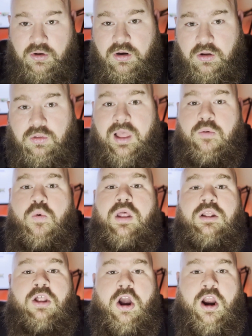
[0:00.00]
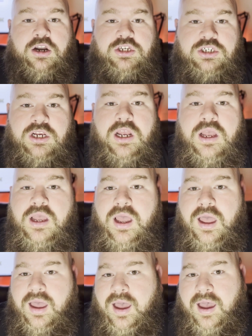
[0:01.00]
it on like one large
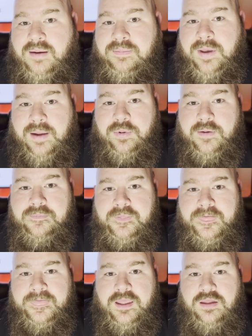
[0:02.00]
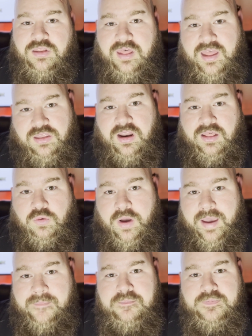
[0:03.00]
paper. So that's another
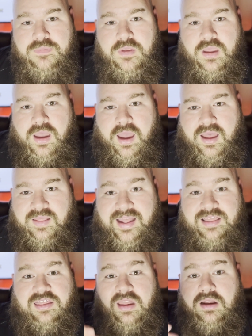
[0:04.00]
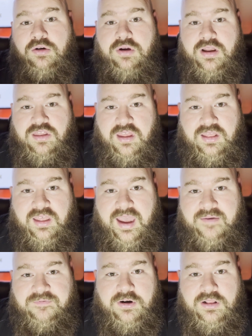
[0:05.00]
way. That's increasing the
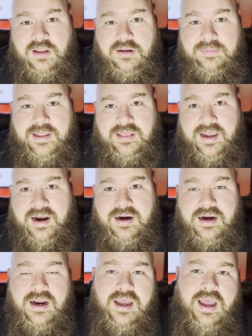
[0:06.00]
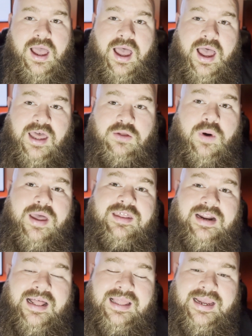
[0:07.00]
effort a little bit there. The way
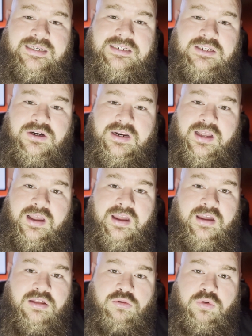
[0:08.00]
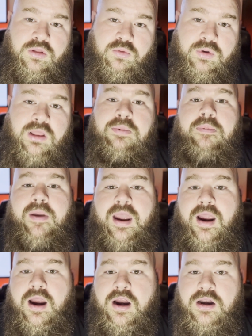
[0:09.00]
that I like to do it is with a really
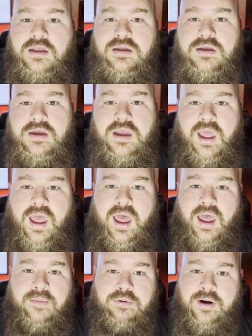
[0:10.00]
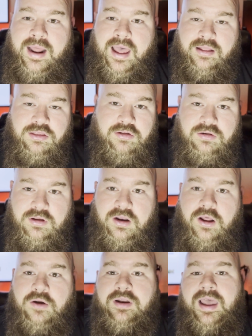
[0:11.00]
prepared printouts. And, you
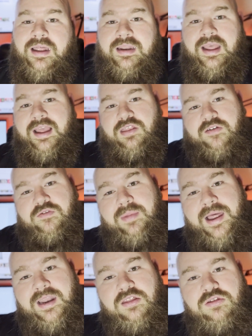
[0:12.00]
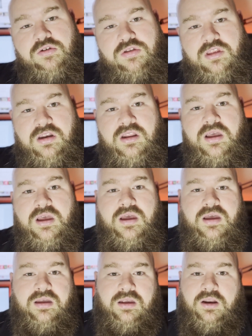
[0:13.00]
know, nowadays everybody's using,
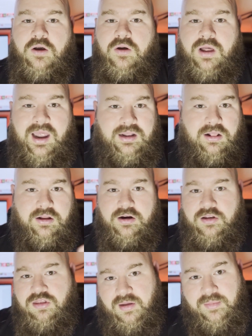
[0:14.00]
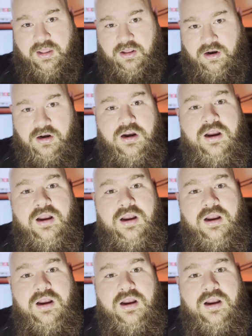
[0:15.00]
you know, Huddle or some other